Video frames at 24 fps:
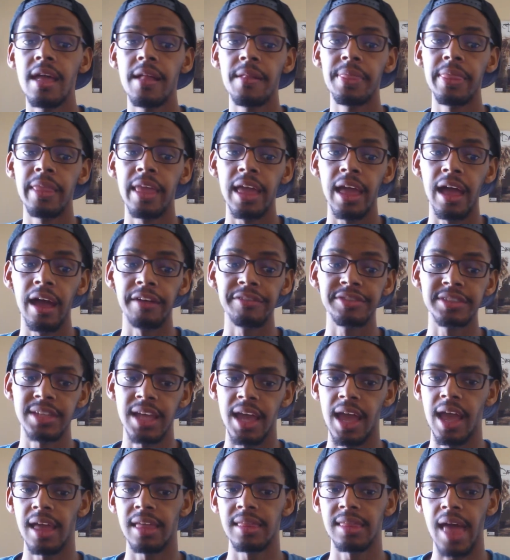Of saying
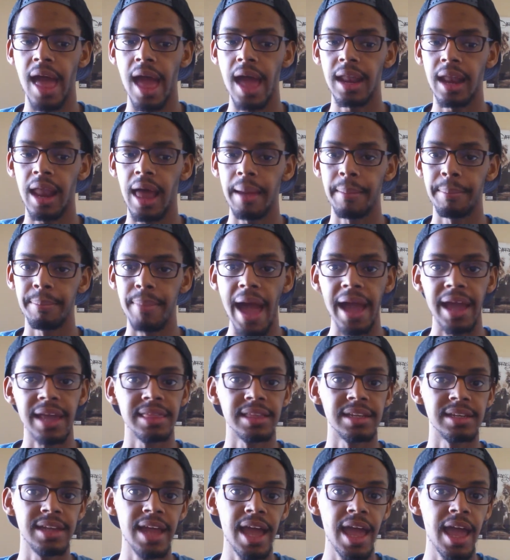that, like, back in the
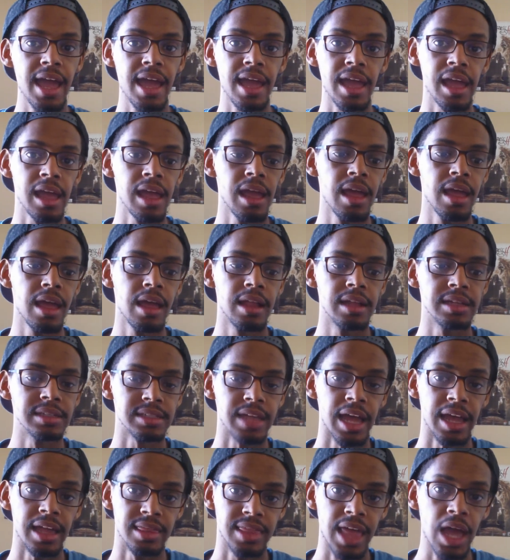day, it's like
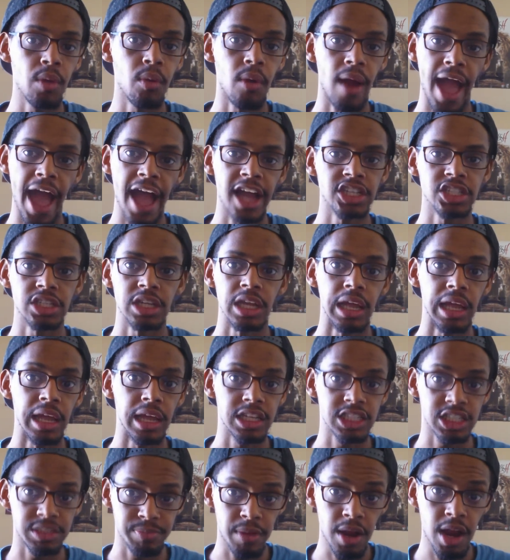they were actually
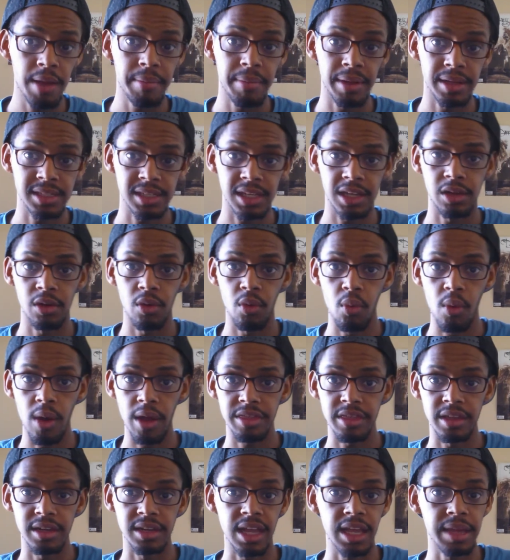experimenting with the
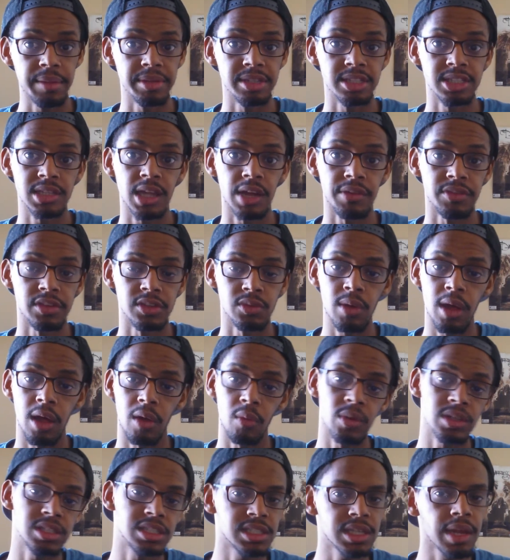demon stuff as well, which is
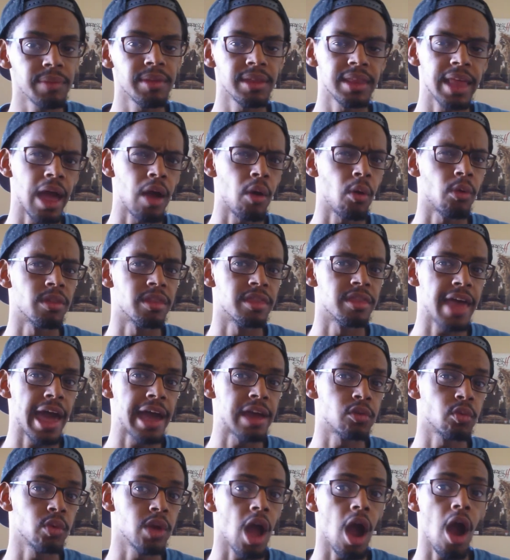something that we
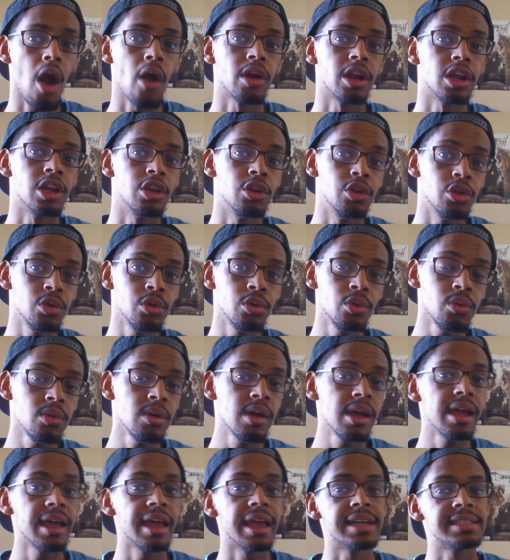already knew,
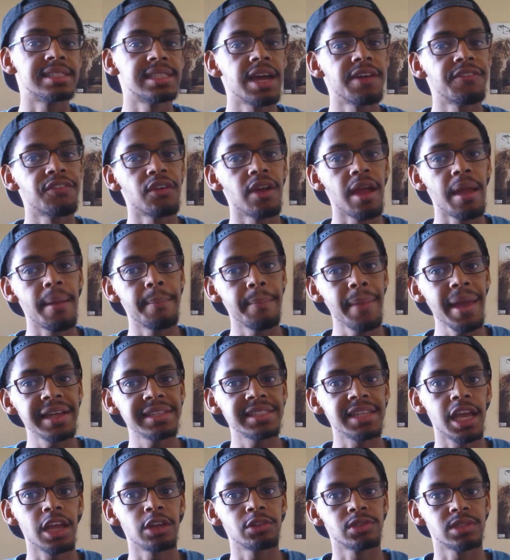except for it makes it
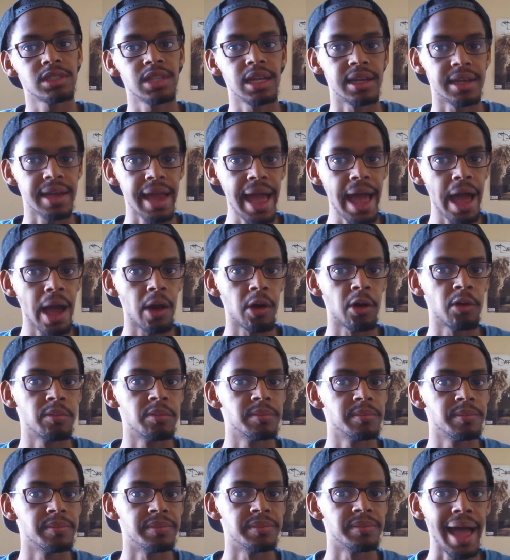interesting now
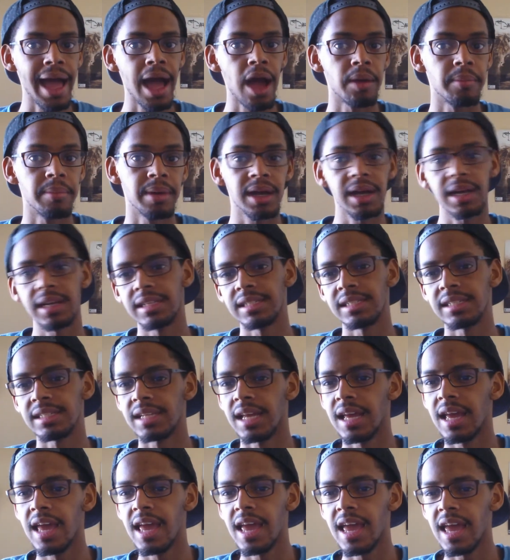because
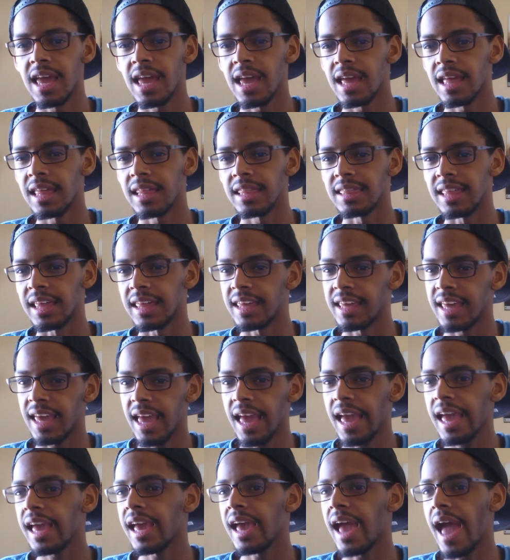the king
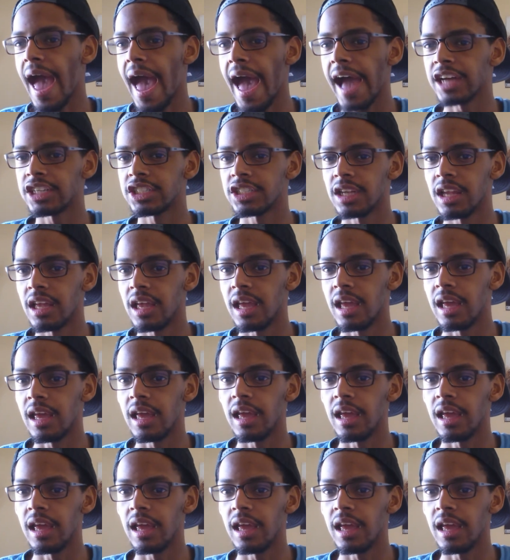actually